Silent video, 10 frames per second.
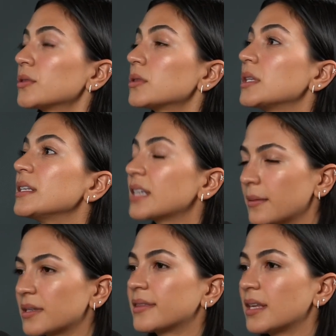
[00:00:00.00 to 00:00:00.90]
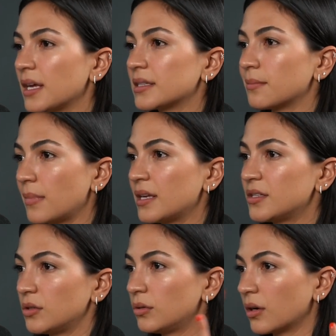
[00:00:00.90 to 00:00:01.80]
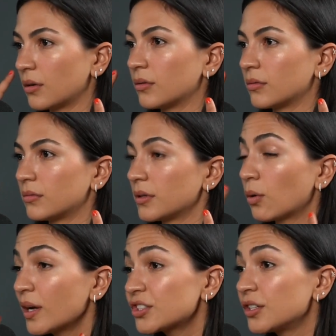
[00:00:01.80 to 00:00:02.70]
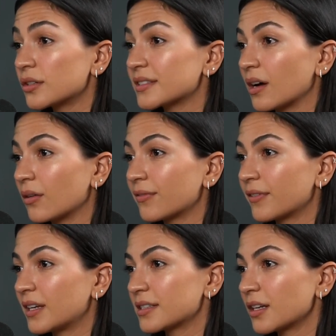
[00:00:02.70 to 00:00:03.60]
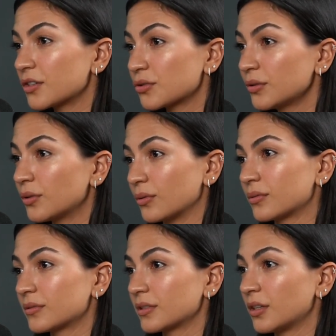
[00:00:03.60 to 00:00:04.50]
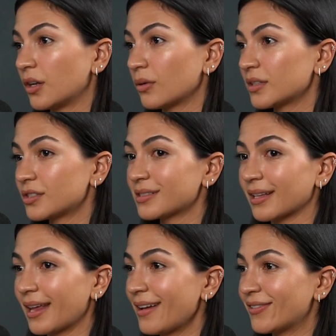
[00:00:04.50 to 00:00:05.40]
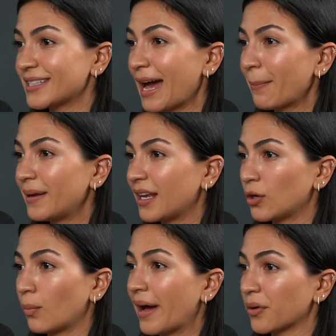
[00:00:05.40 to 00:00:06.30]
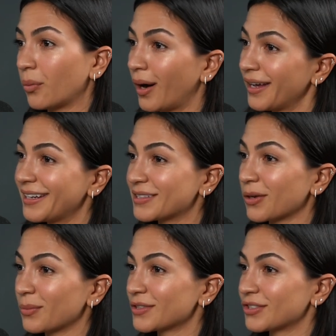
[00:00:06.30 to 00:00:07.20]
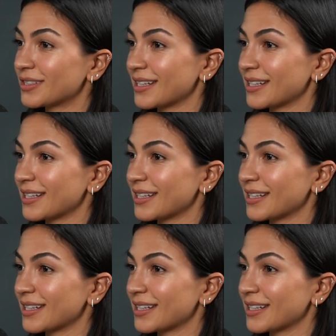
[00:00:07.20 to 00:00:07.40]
These types of things, it makes you go question yourself. And it's not true. It's just life. It's happening no matter what. It's almost just